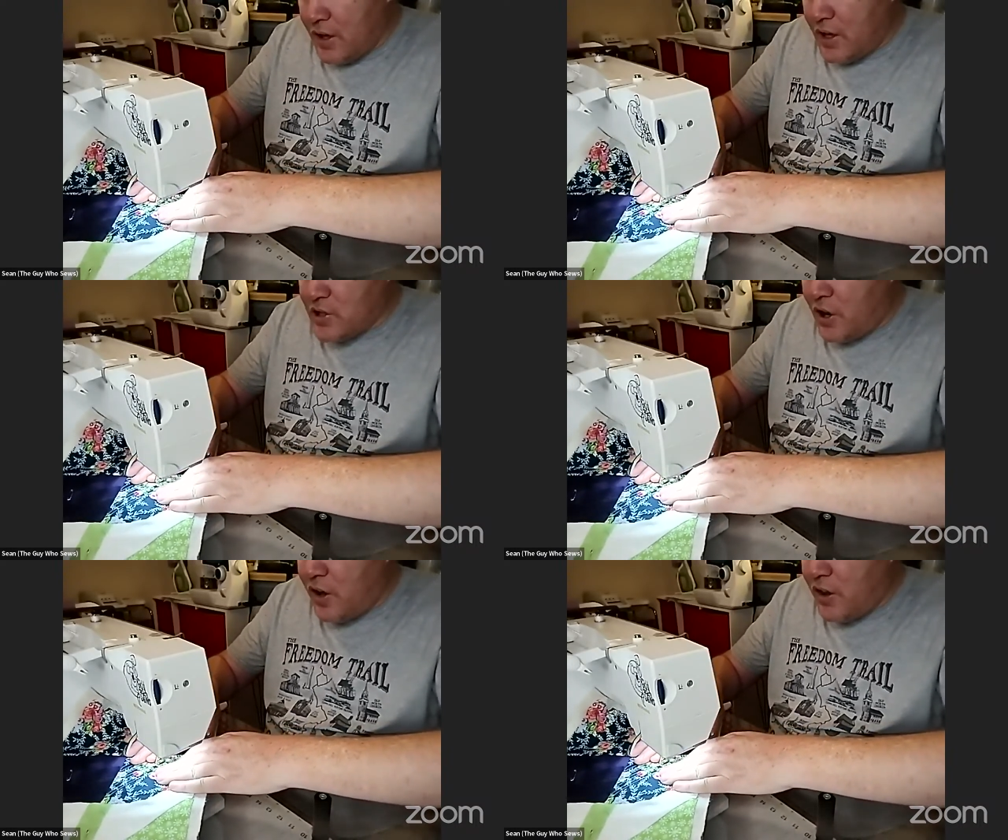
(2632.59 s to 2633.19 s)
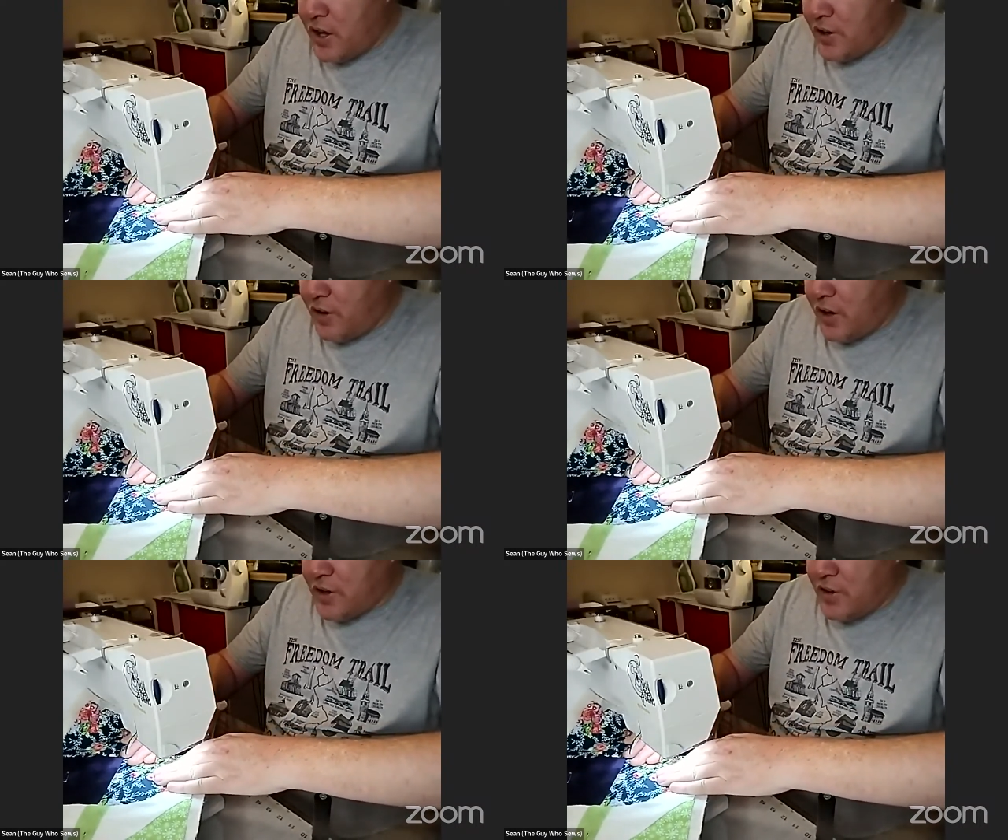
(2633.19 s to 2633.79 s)
it's highly
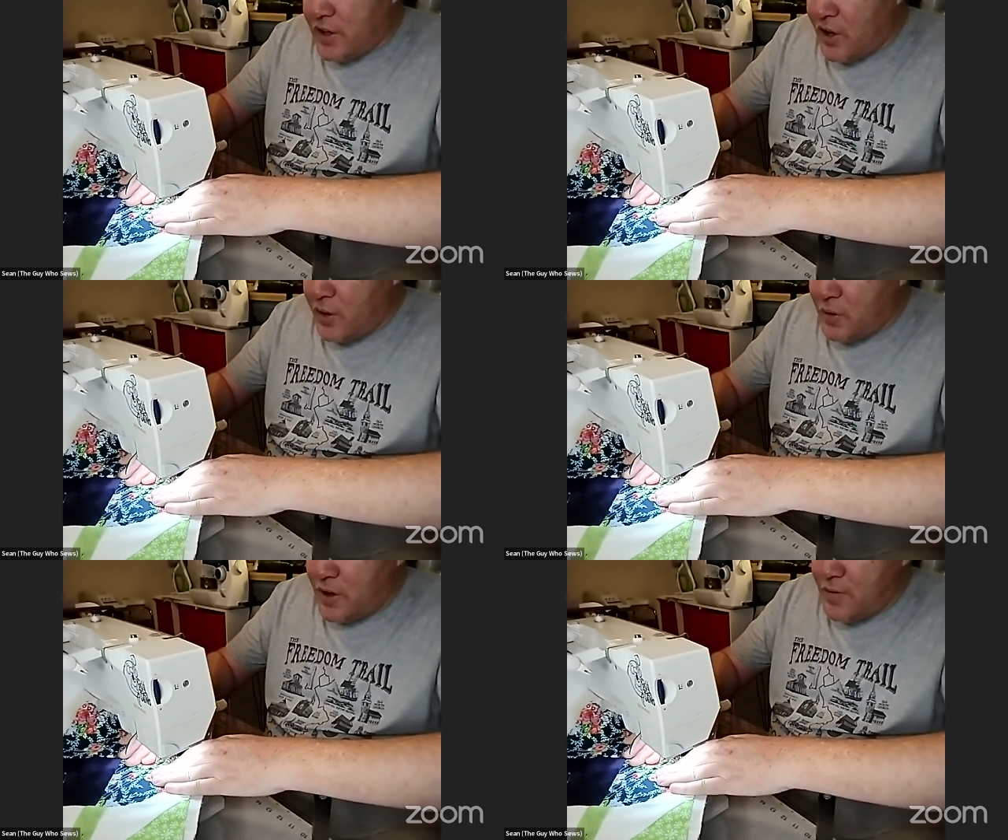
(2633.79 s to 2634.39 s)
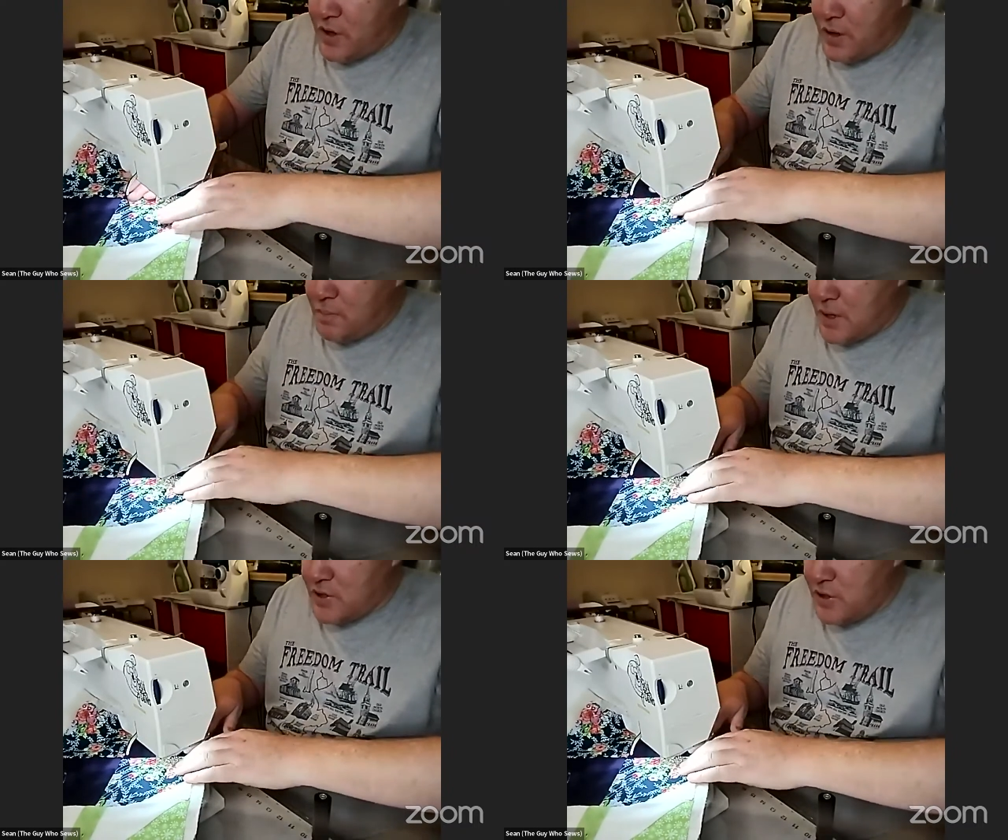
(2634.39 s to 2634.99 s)
unlikely I will ever
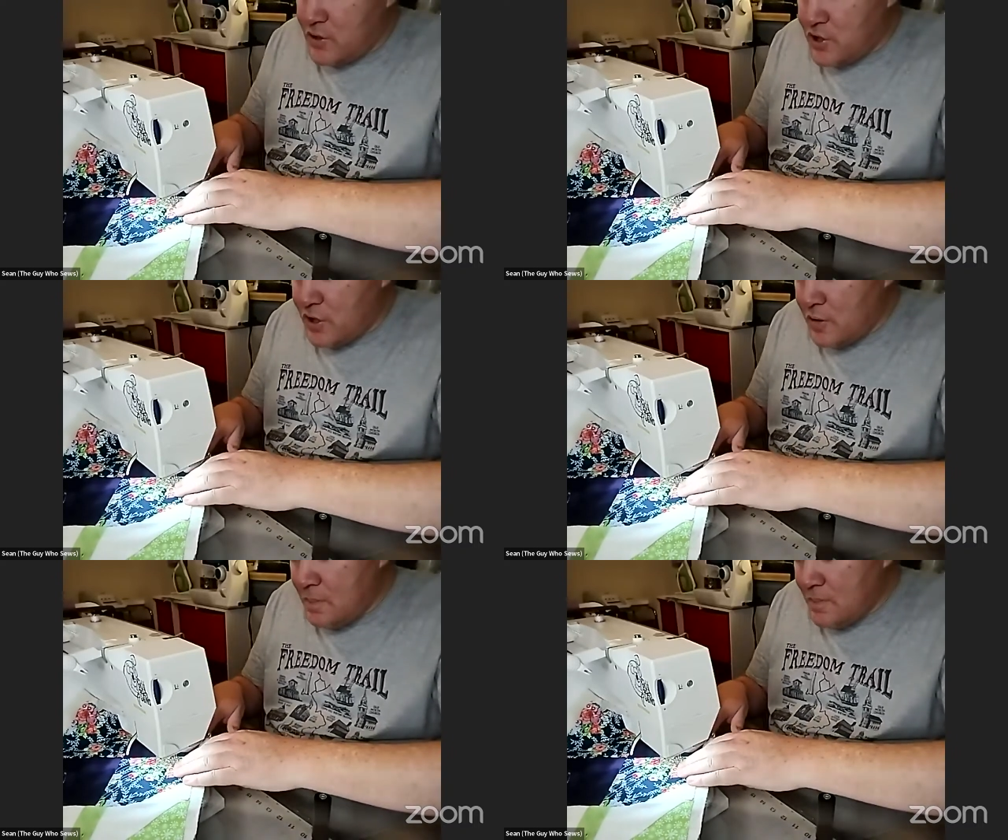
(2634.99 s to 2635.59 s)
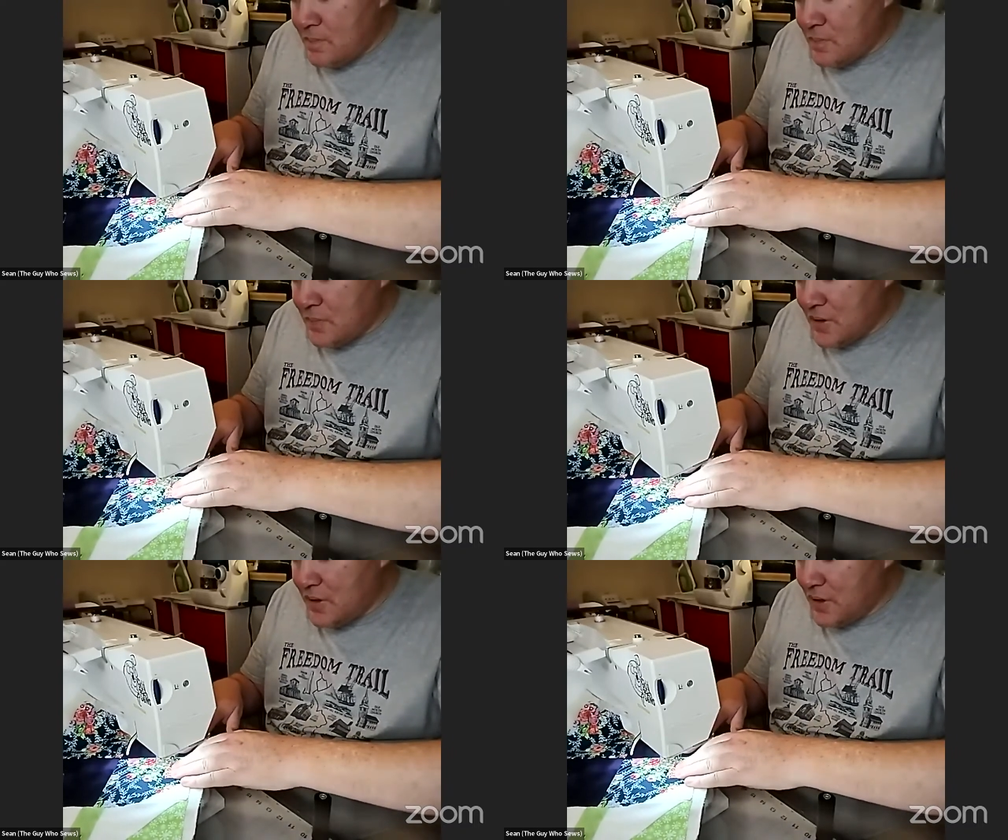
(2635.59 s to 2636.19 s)
get best in show
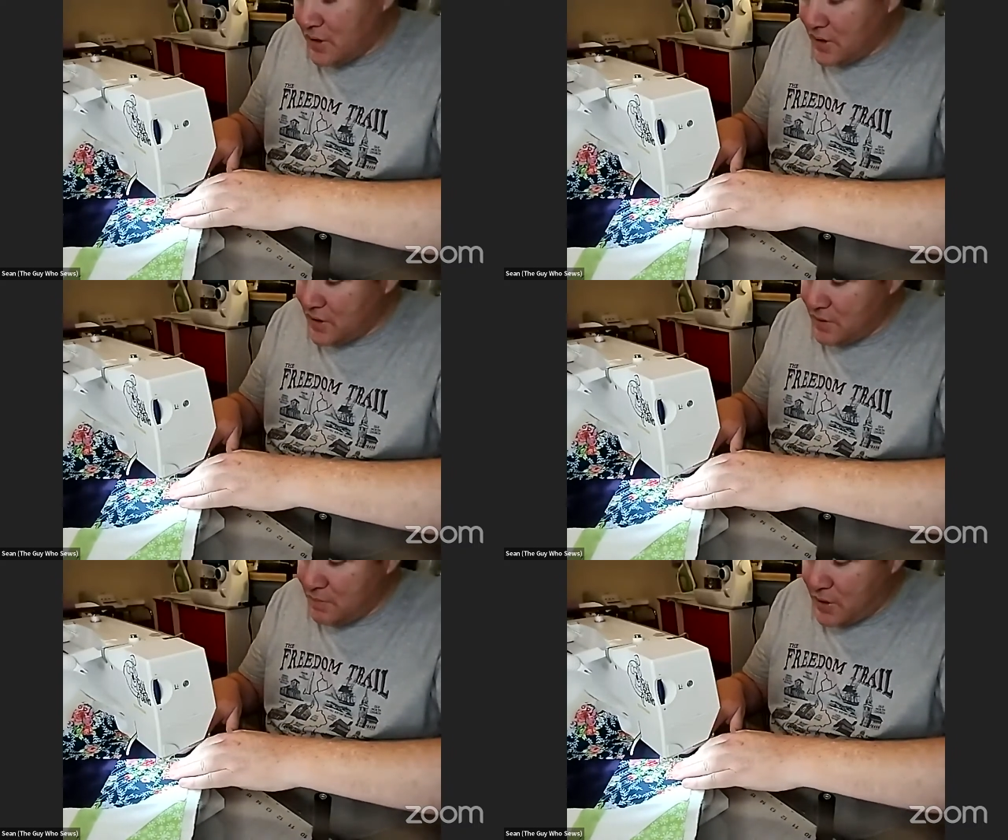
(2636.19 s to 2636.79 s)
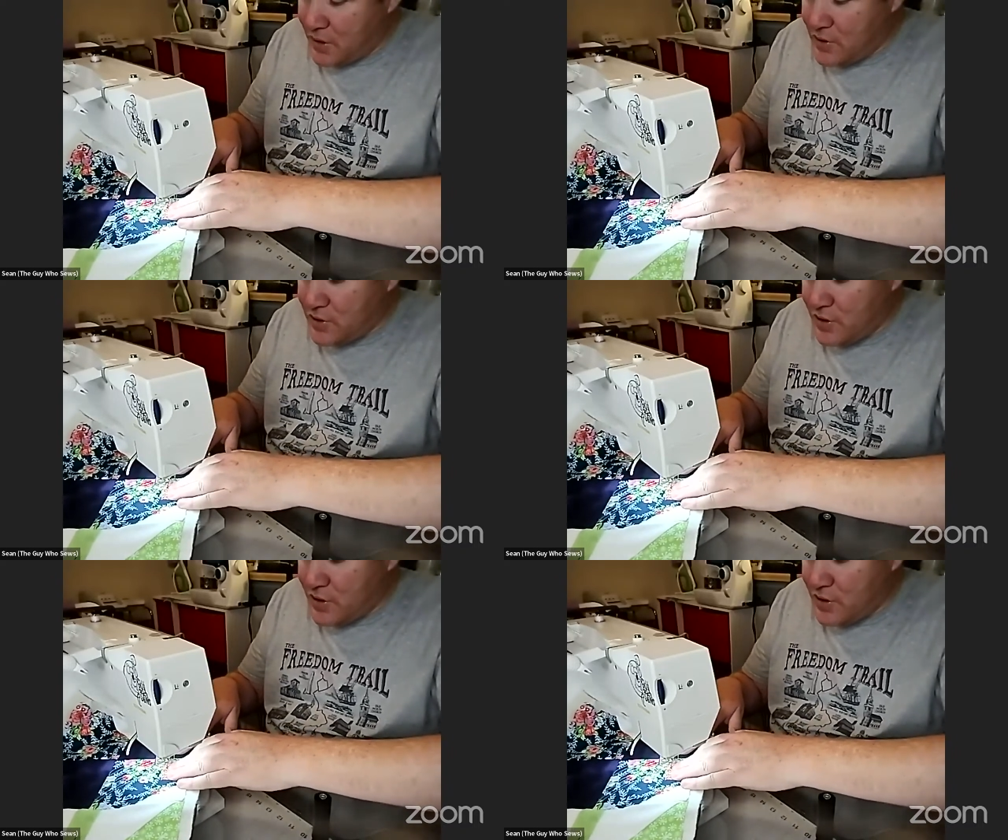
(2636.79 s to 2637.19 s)
because